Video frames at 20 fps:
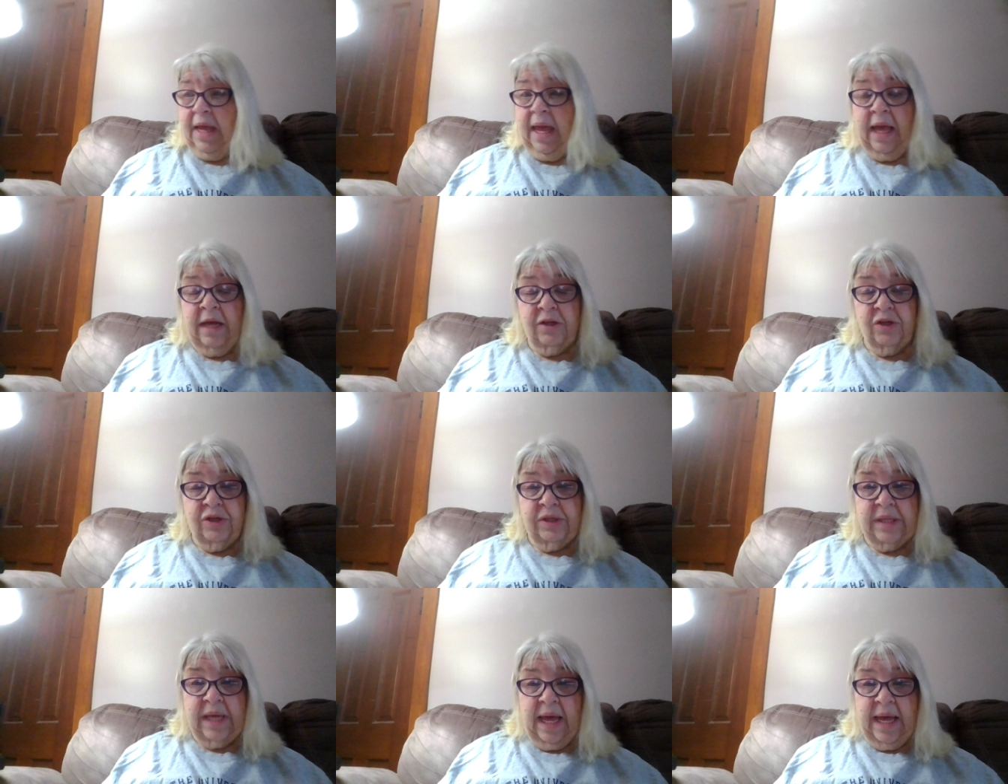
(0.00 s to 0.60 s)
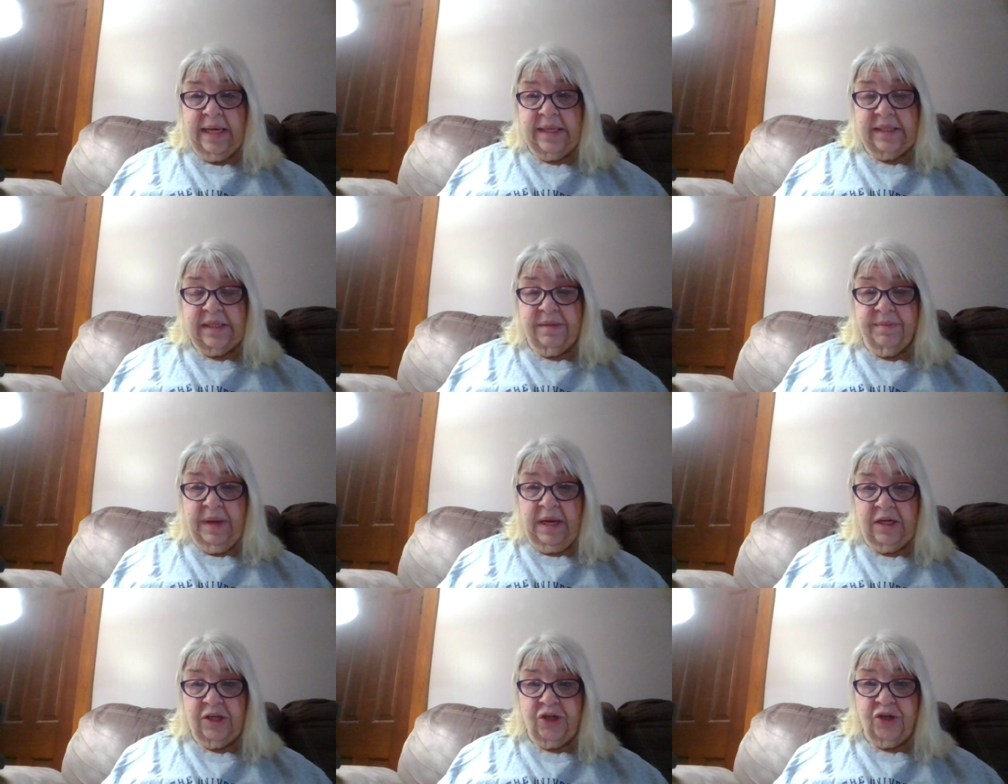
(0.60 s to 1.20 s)
exercise to
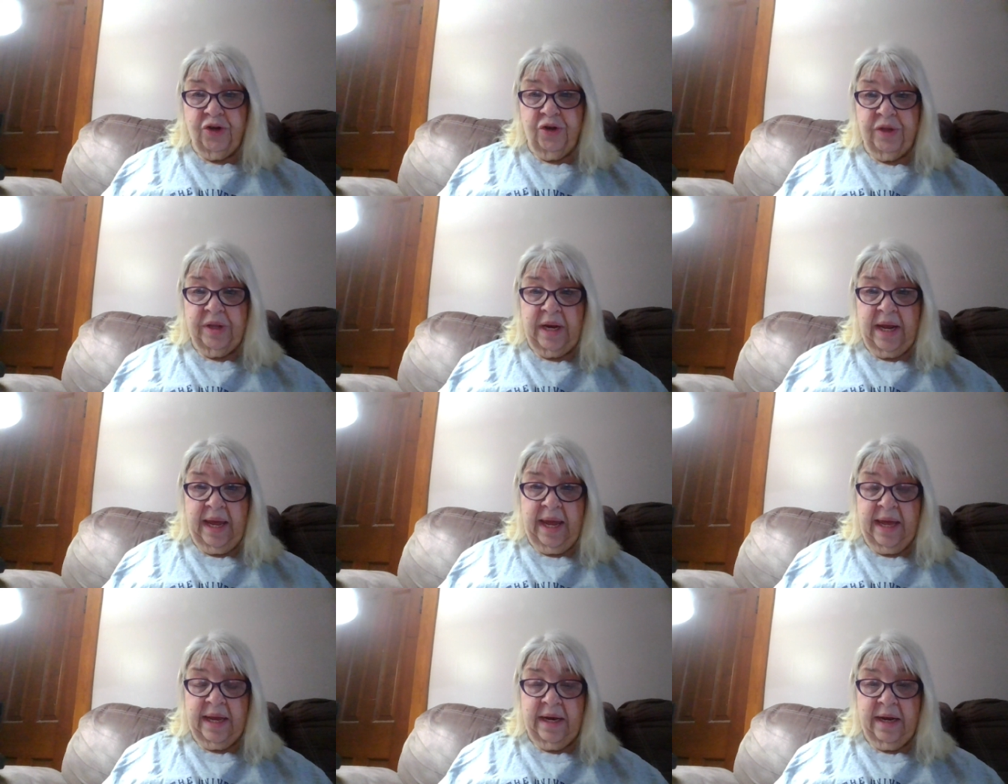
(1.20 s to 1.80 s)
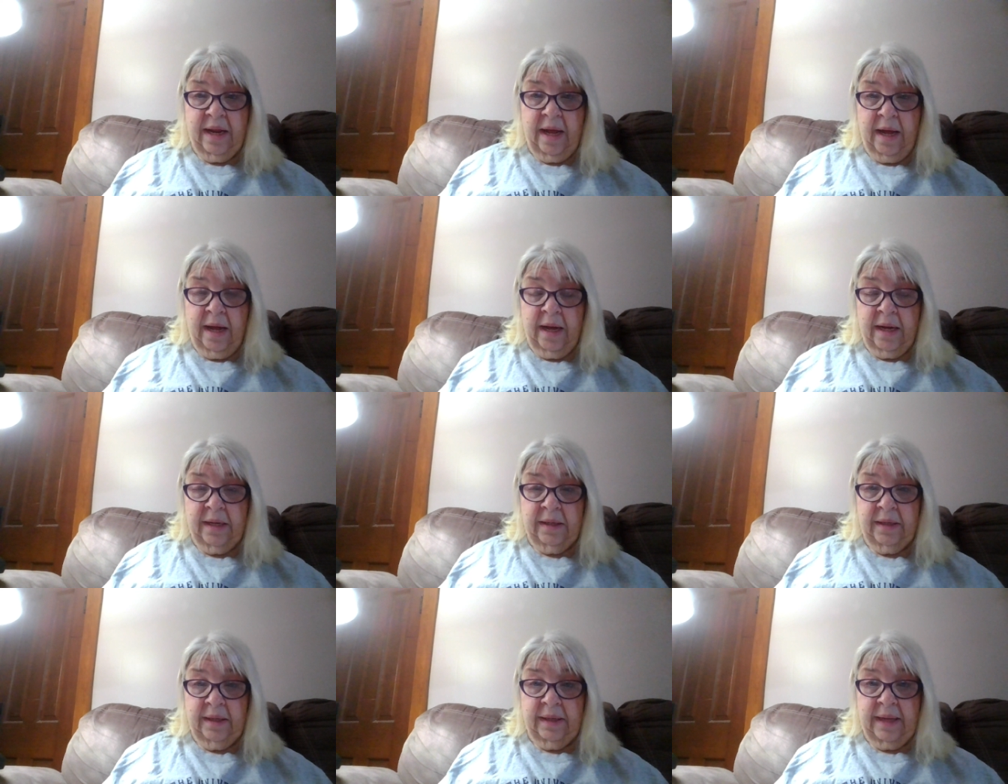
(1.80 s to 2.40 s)
make sure that I had
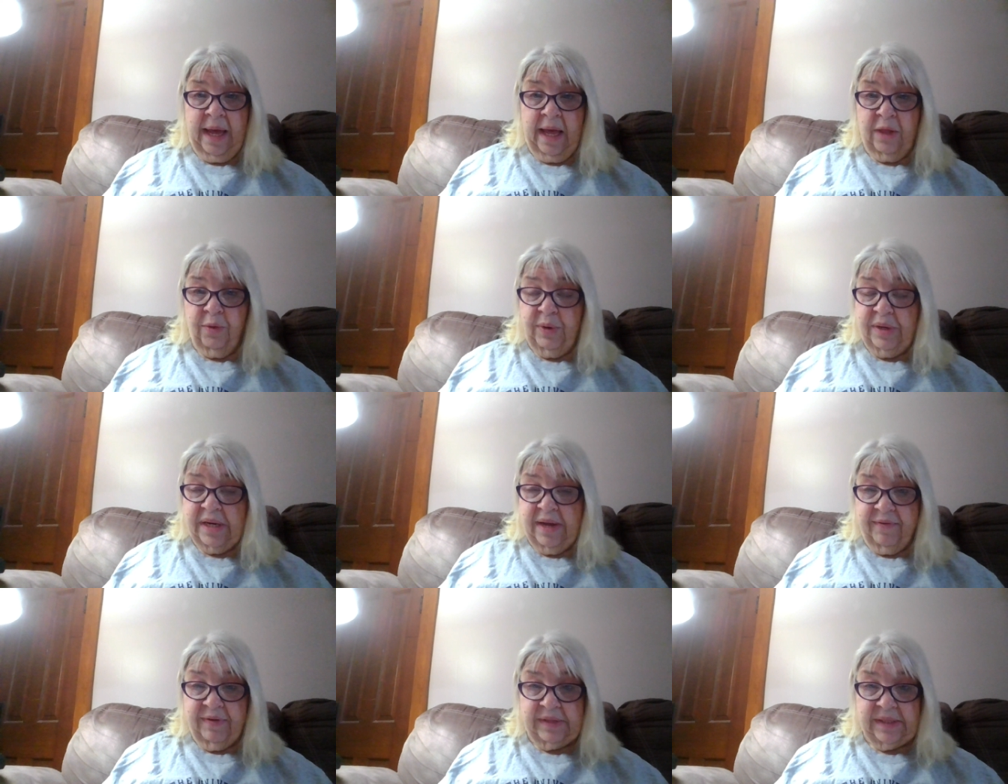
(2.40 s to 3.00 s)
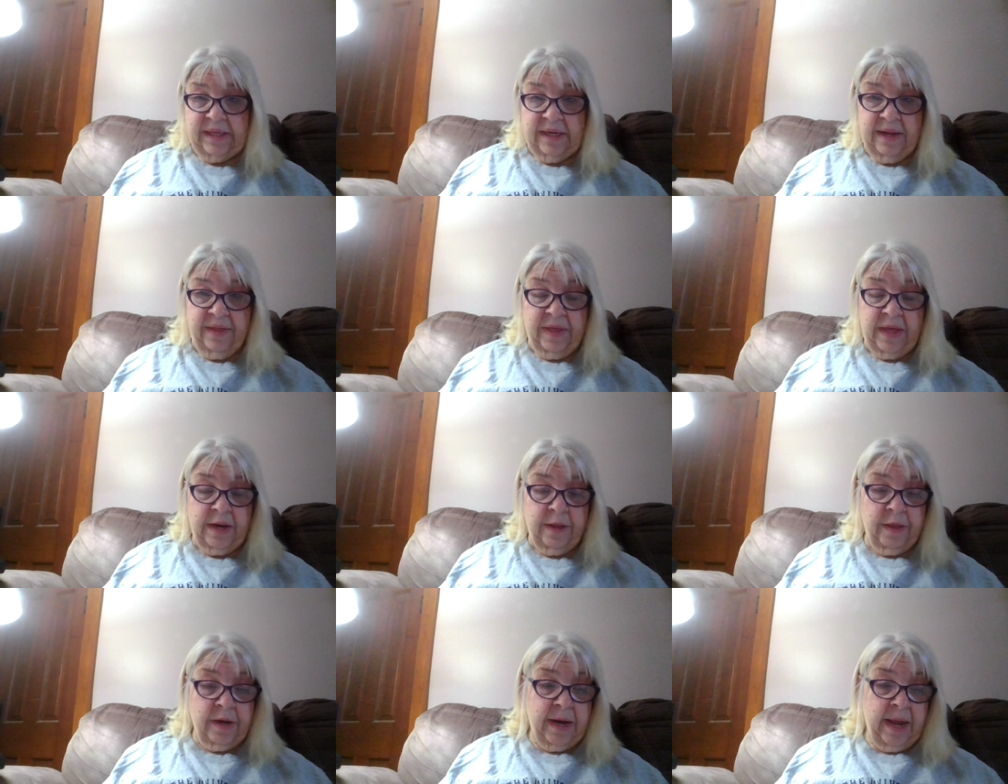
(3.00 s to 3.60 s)
a calorie deficit at
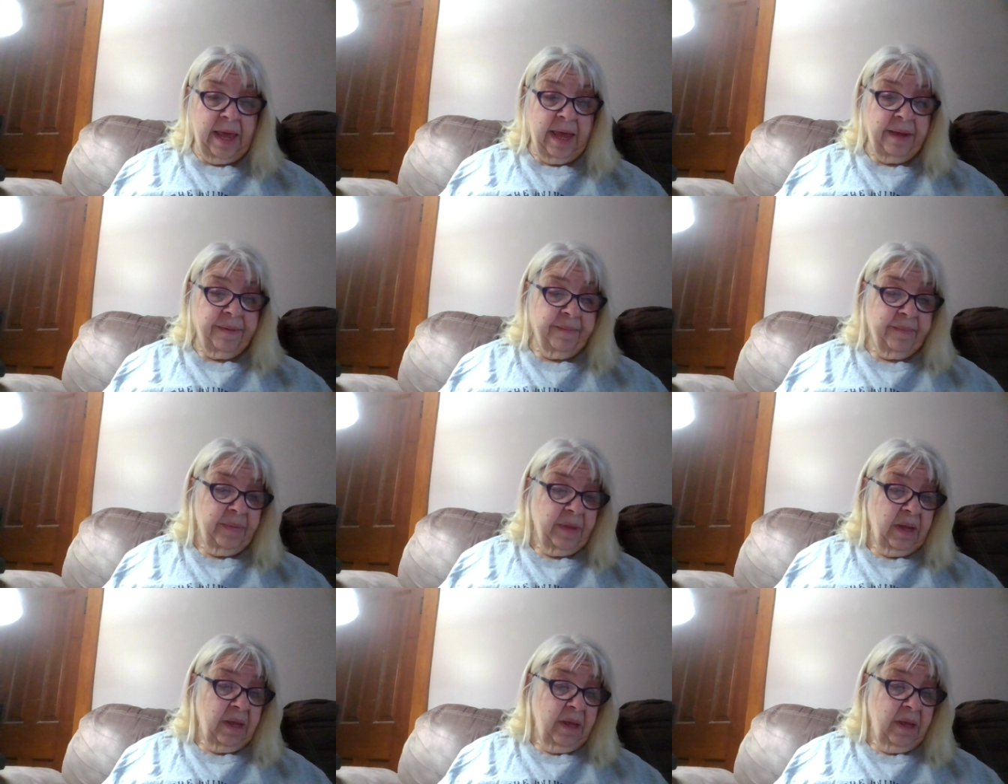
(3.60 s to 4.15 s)
the end of the day.